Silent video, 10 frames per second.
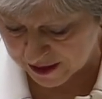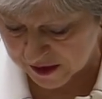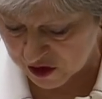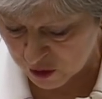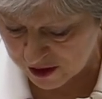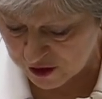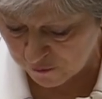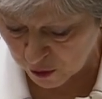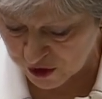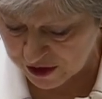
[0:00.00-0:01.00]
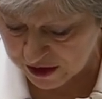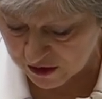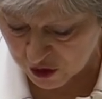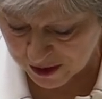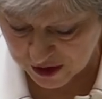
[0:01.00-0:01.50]
attacks in
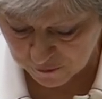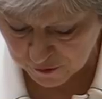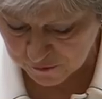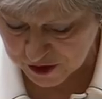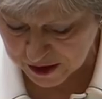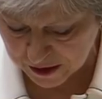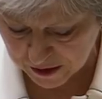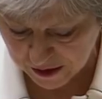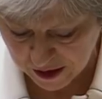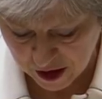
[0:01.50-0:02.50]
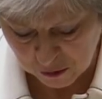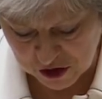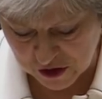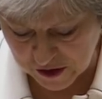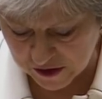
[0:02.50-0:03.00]
2014 and 2015,
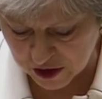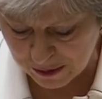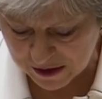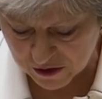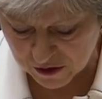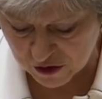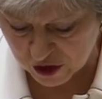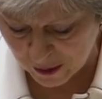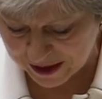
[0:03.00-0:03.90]
which the independent